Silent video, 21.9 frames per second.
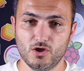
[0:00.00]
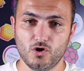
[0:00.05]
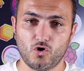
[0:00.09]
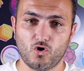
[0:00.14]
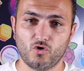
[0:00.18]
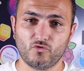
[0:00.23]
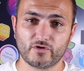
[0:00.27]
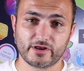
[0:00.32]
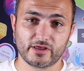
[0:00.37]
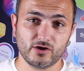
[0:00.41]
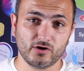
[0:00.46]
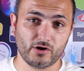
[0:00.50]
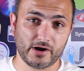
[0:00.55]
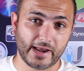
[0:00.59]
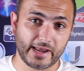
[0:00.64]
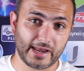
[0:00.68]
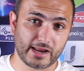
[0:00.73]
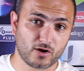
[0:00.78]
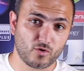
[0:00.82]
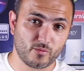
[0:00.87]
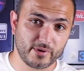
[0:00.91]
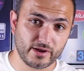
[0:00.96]
Over here I
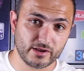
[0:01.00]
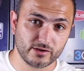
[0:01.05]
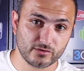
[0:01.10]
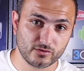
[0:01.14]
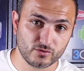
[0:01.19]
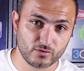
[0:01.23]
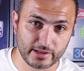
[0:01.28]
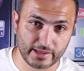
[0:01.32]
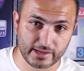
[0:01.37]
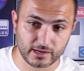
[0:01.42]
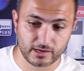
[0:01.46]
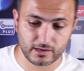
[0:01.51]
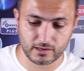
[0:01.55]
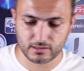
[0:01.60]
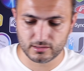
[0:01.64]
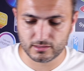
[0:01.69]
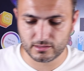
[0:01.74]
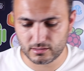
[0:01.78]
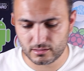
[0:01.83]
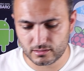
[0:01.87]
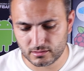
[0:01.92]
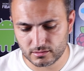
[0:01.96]
recommend you, like
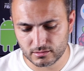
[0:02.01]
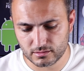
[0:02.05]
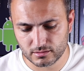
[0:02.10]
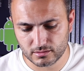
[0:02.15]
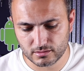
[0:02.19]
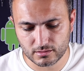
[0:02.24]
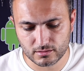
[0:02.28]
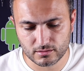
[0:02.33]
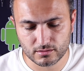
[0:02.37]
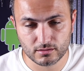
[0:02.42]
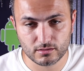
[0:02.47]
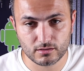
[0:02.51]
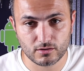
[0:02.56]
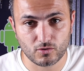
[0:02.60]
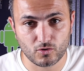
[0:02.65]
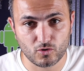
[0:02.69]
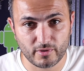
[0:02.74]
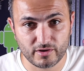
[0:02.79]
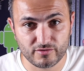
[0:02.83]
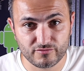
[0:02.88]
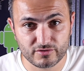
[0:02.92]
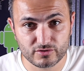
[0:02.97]
in
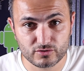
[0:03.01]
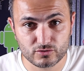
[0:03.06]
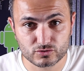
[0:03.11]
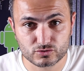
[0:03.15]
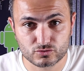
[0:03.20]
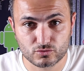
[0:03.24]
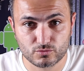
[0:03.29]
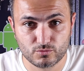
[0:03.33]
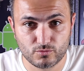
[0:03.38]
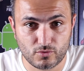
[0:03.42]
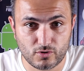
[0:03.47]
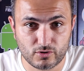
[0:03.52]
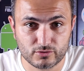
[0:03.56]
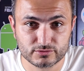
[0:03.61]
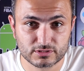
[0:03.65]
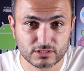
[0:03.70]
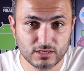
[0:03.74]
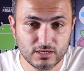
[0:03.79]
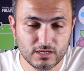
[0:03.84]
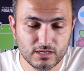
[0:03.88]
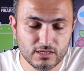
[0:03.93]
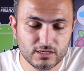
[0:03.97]
all my videos, to
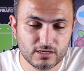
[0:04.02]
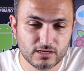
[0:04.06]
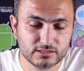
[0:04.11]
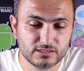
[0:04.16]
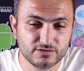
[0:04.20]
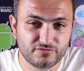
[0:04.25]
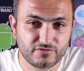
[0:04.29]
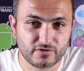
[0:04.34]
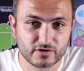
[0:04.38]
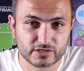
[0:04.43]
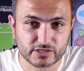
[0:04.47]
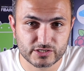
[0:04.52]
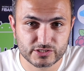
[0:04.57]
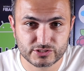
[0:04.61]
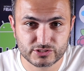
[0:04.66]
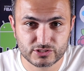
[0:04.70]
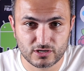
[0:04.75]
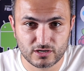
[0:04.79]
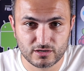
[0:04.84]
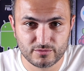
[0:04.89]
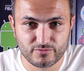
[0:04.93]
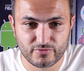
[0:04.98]
mount a
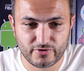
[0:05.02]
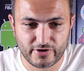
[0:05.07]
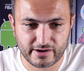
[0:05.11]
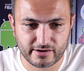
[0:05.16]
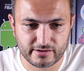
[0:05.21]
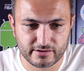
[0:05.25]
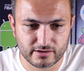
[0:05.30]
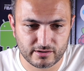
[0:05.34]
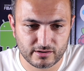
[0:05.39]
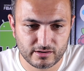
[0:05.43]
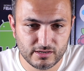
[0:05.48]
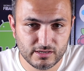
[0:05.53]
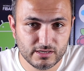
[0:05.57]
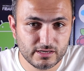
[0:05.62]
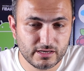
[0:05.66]
differential breaker.